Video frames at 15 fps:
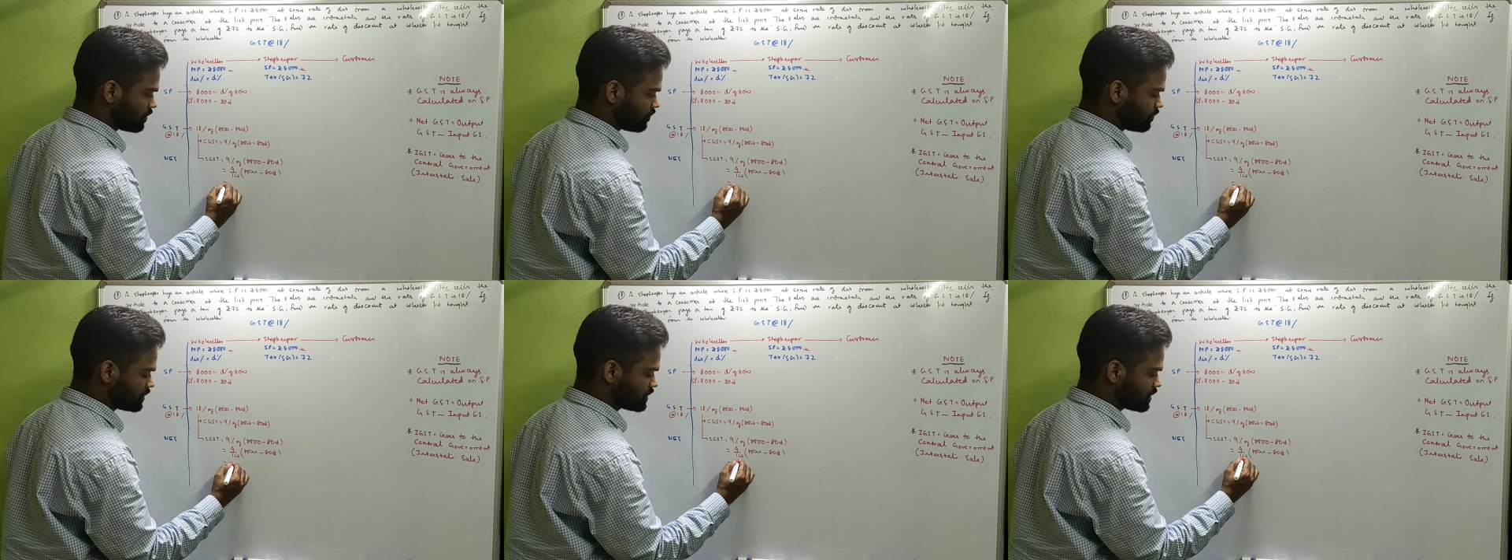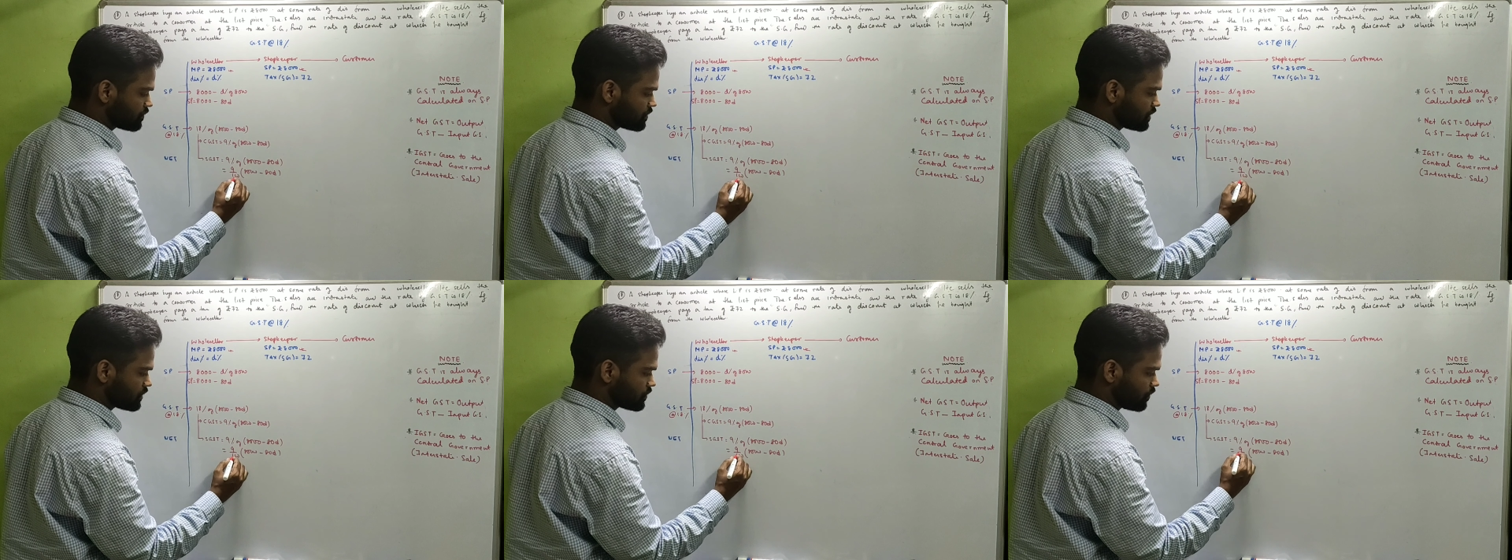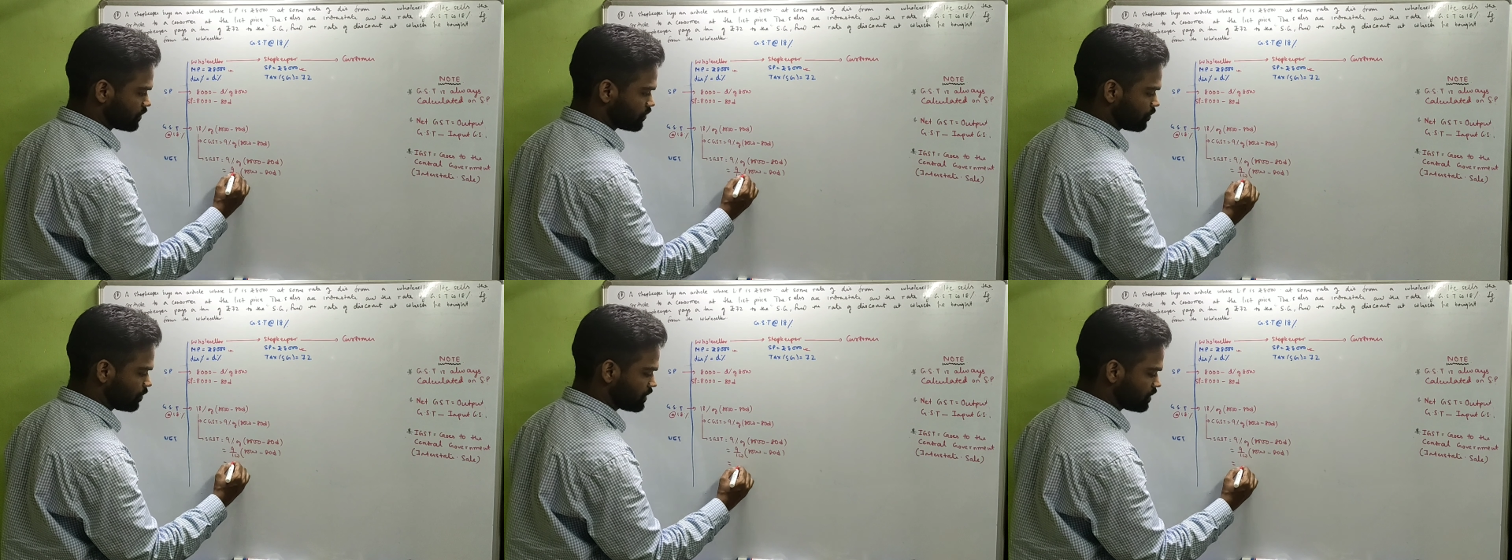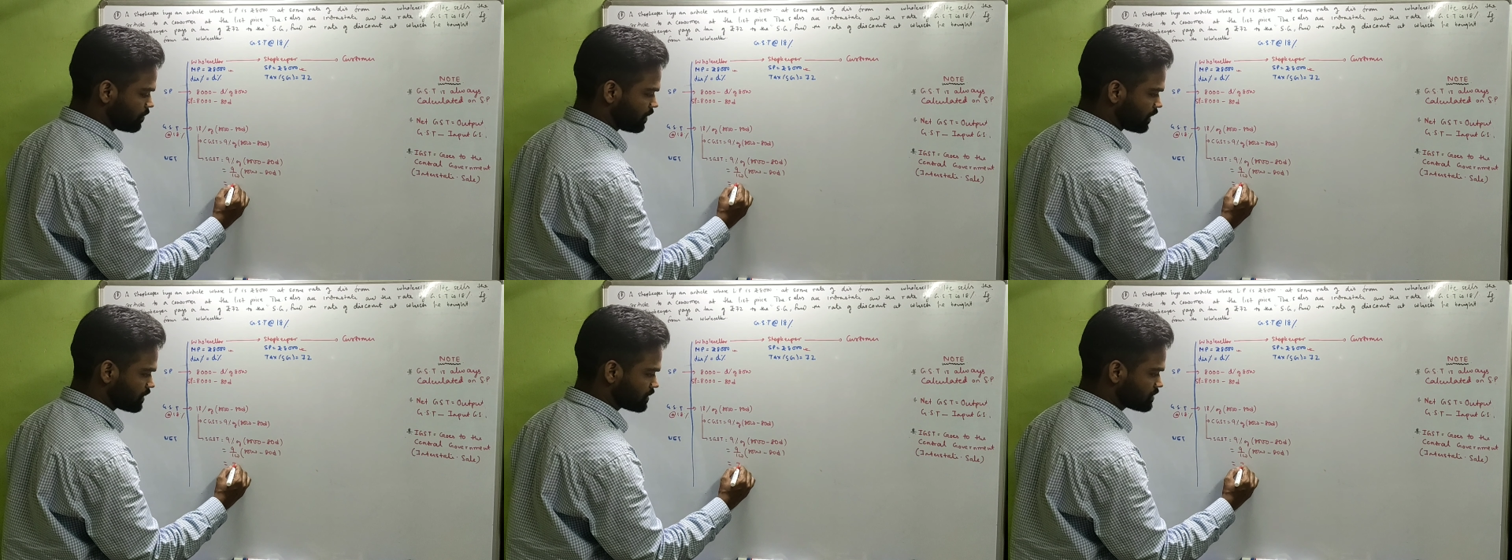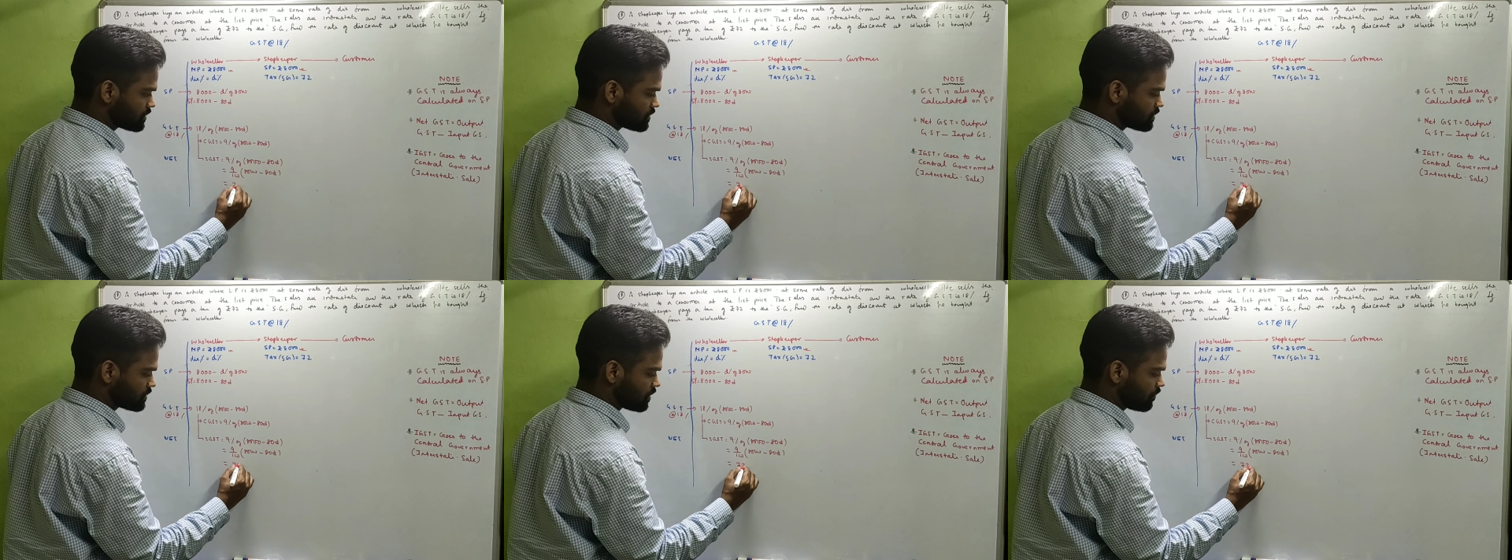which gives us, when you open the bracket,
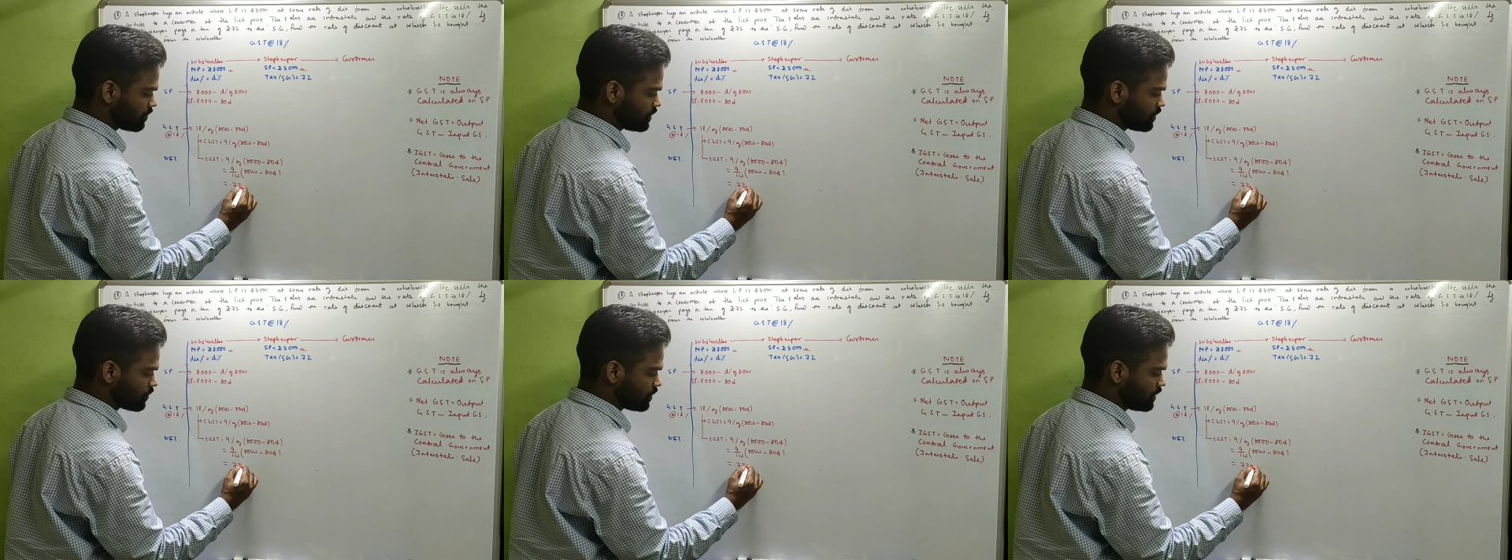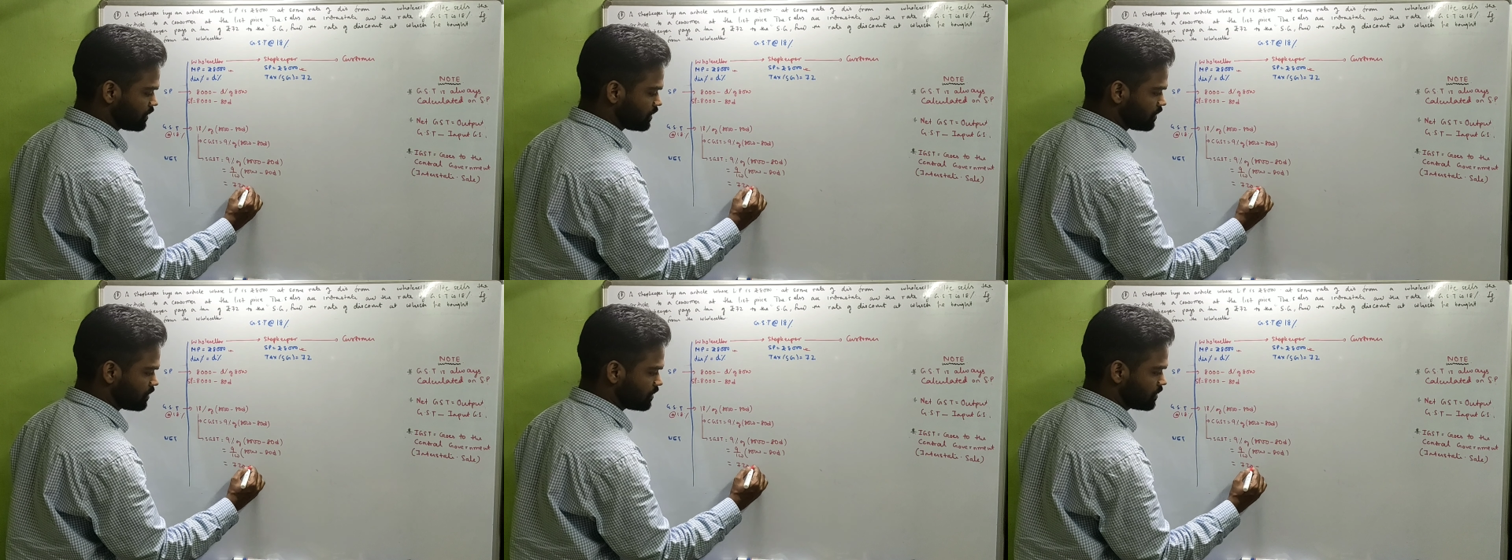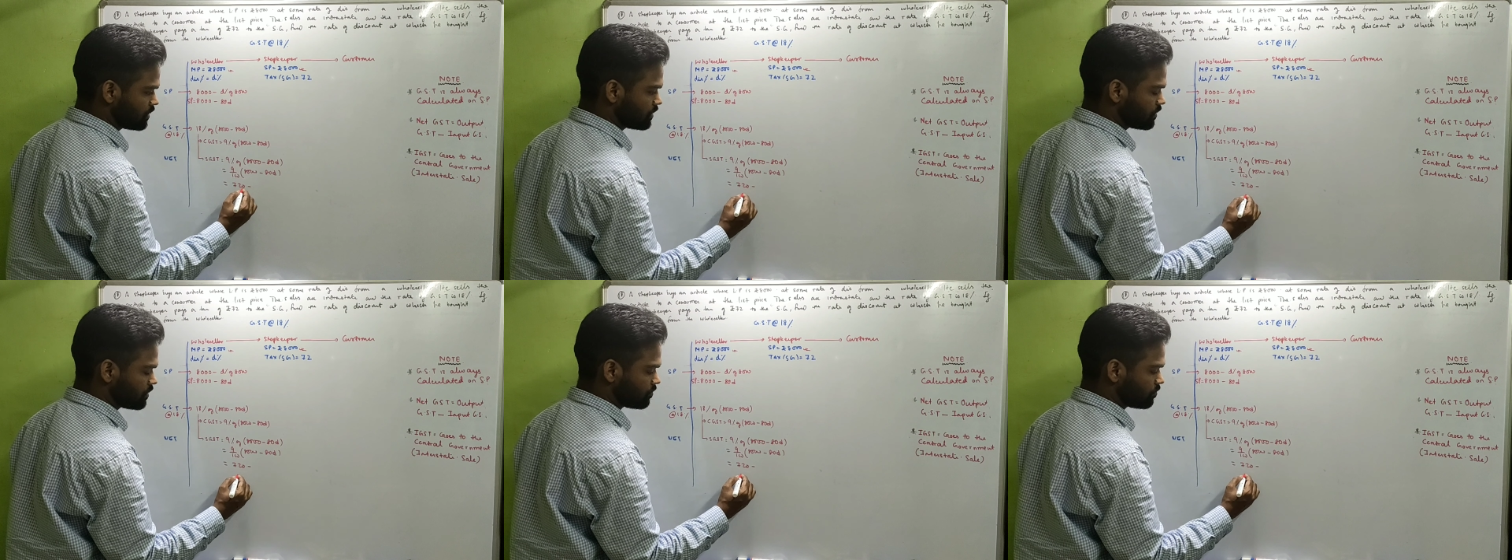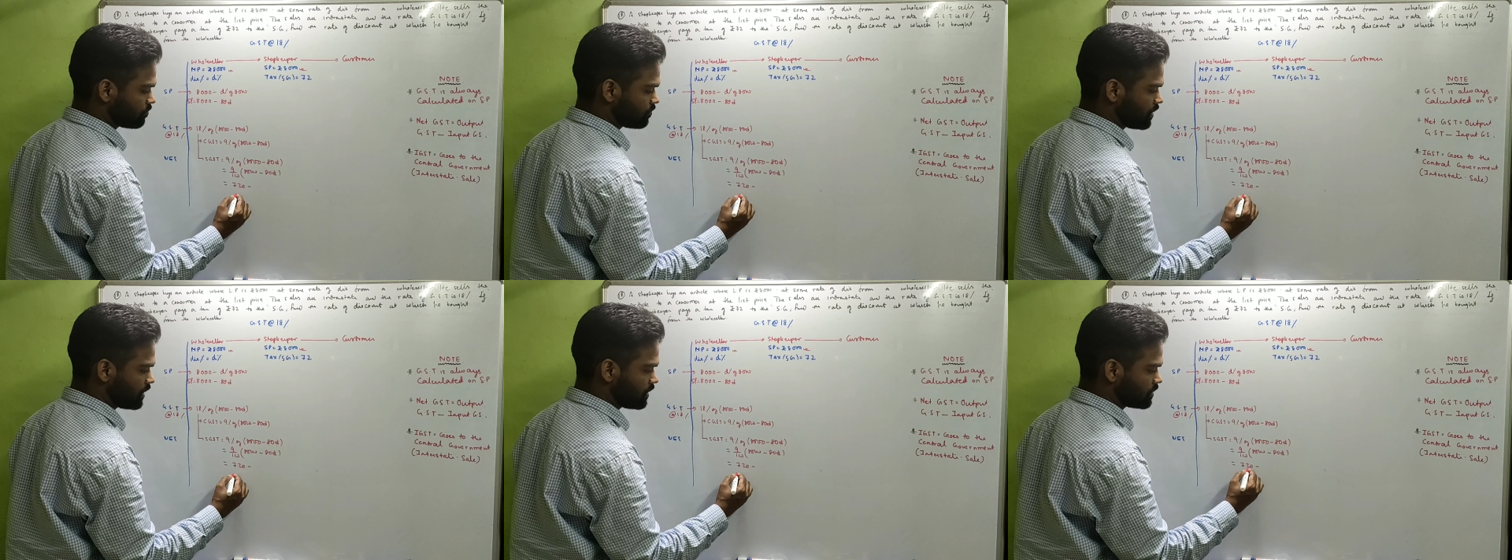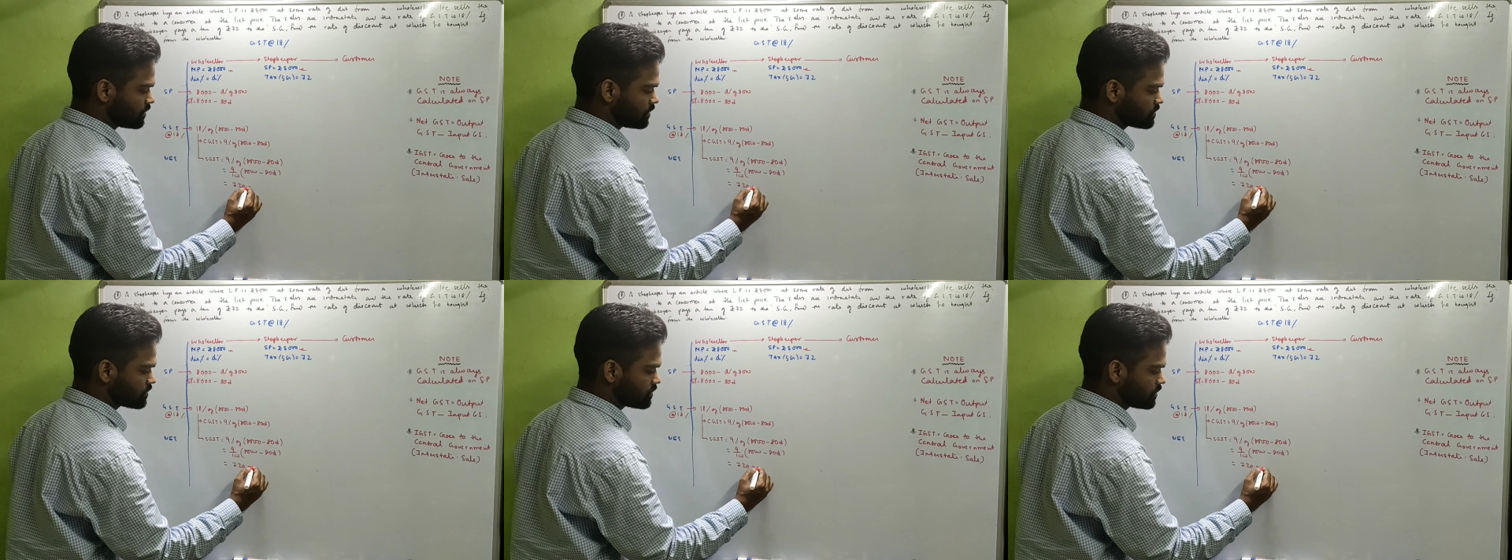720
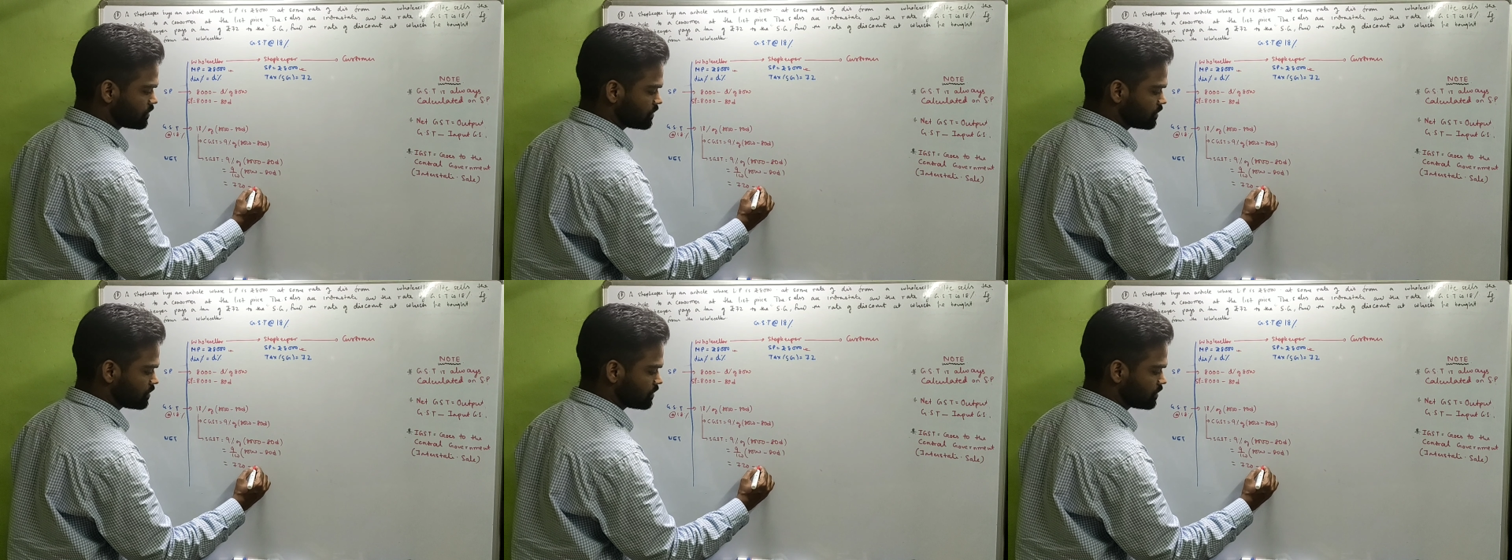minus,